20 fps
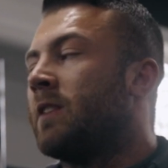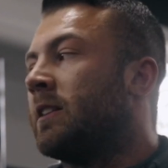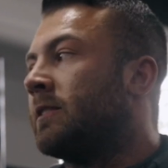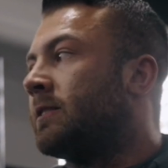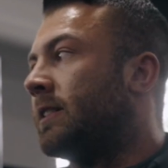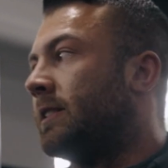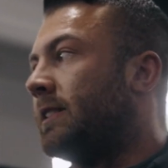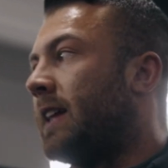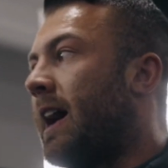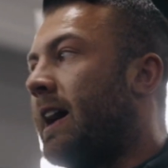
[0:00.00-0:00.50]

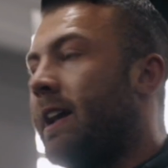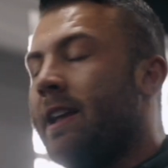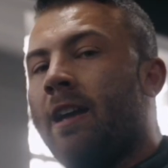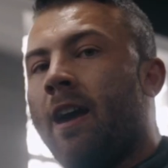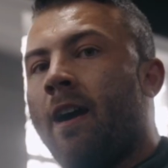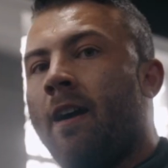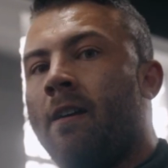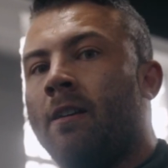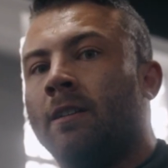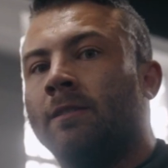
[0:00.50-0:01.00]
today,
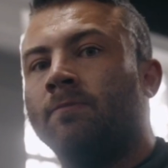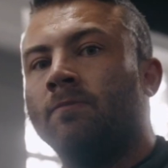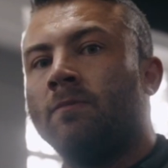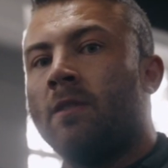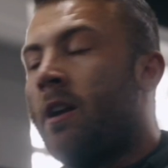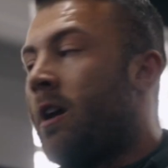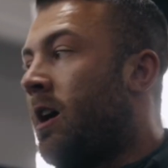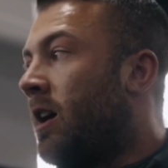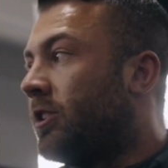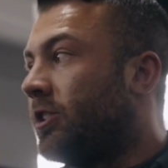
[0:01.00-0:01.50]

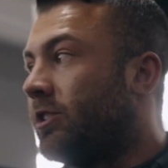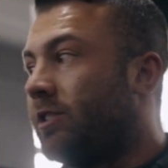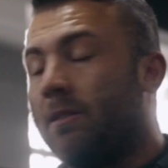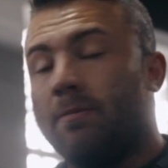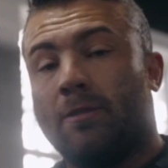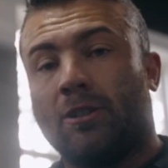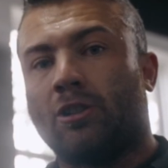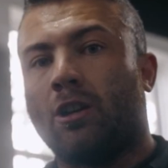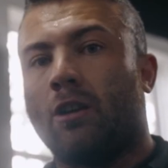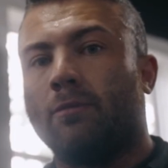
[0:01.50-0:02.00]
just in
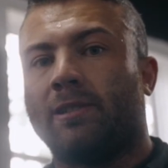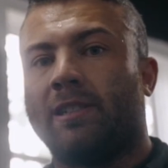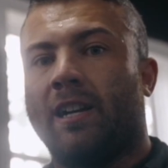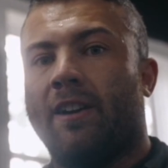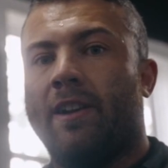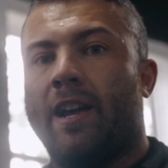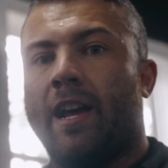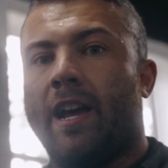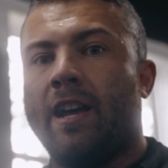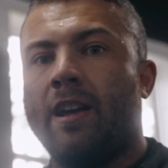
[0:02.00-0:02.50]
my top set
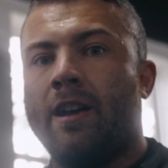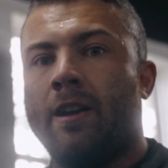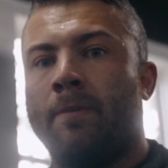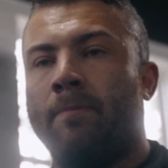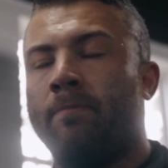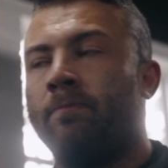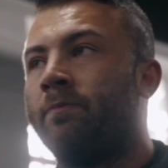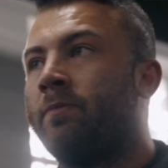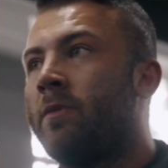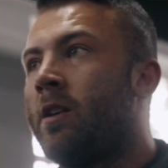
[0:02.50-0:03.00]
on here,
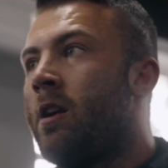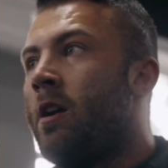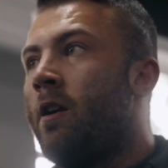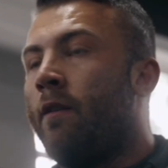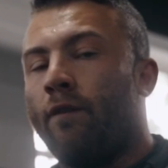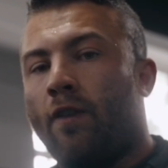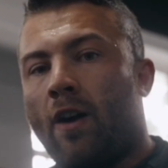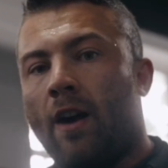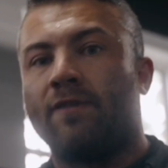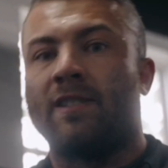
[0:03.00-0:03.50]

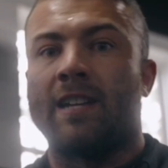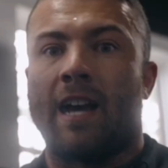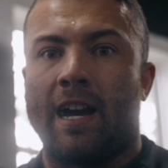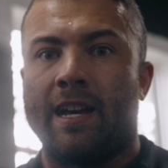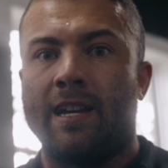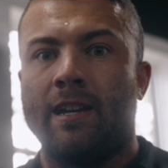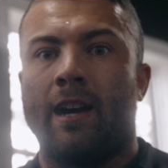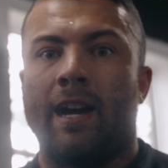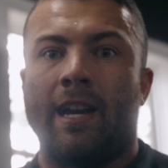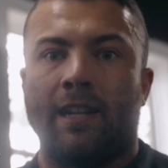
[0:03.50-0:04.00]
5 to
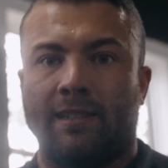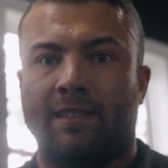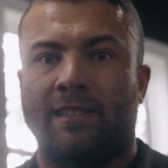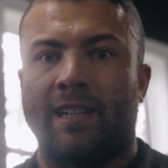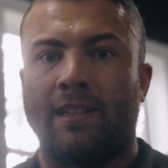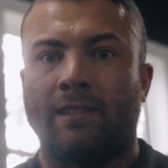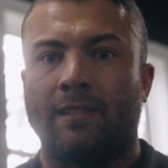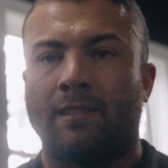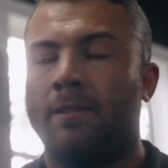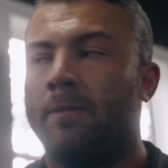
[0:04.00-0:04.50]
8, I hit
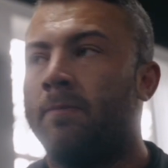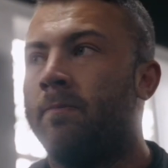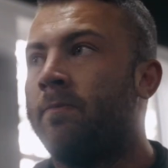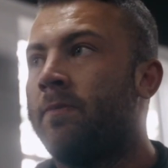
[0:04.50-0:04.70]
6.